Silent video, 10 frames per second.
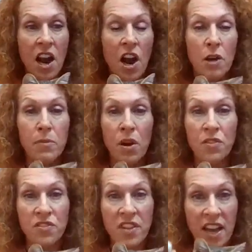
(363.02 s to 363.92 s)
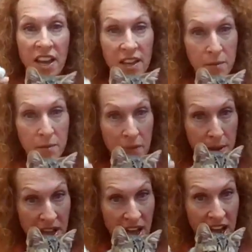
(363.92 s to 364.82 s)
are both saying
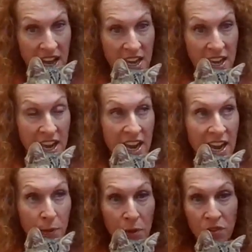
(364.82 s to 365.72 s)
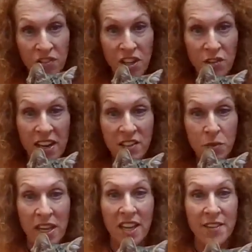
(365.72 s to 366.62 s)
bye-bye, and we will see you next
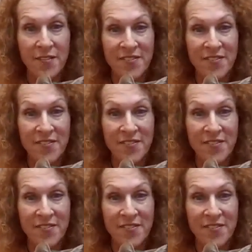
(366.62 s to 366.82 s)
week.